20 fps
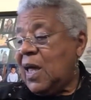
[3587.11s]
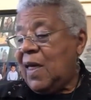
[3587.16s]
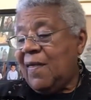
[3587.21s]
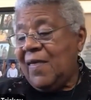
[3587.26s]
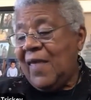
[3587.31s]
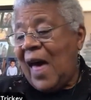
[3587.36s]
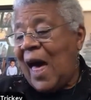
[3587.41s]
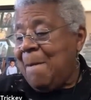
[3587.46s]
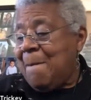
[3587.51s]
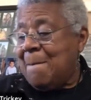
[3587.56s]

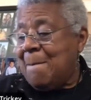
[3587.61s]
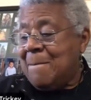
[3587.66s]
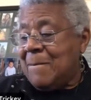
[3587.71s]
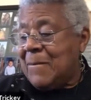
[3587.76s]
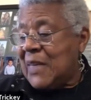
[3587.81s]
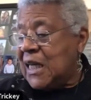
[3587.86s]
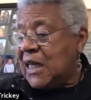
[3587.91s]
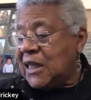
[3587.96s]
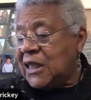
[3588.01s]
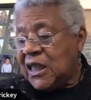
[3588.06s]
that
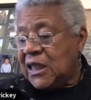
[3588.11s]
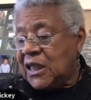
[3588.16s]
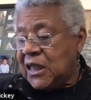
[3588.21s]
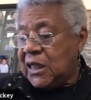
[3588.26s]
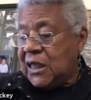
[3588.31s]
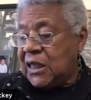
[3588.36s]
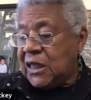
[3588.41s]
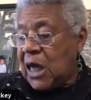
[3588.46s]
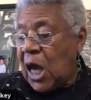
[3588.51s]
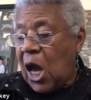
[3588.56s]

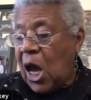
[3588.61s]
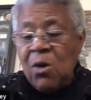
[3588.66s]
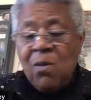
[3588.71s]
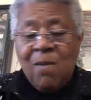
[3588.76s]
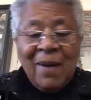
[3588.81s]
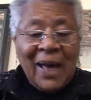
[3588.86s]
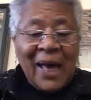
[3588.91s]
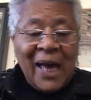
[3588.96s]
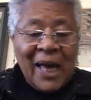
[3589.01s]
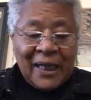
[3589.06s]
managing,
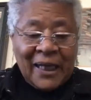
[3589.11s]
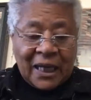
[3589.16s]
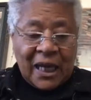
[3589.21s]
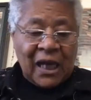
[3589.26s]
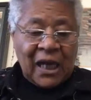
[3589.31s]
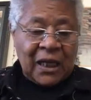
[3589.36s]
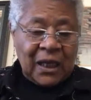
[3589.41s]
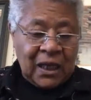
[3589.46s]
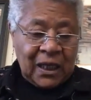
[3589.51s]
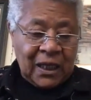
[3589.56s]
oh my
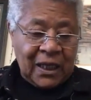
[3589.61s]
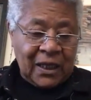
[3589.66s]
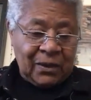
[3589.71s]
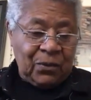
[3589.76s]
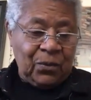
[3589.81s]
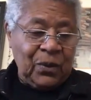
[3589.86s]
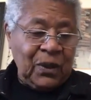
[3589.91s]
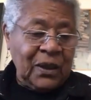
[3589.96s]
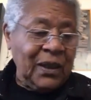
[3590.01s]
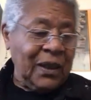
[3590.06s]
God,
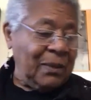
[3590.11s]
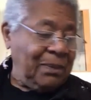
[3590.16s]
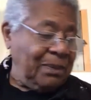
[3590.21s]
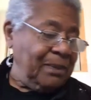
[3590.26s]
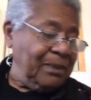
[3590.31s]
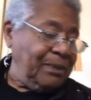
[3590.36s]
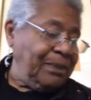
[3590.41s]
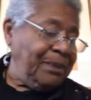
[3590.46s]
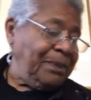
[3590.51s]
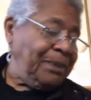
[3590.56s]
what a.
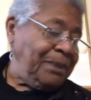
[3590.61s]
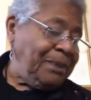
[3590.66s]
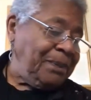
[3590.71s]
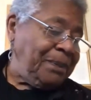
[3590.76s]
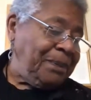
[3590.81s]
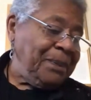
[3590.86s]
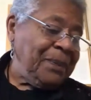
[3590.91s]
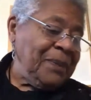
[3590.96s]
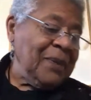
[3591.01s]
Mm-hmm.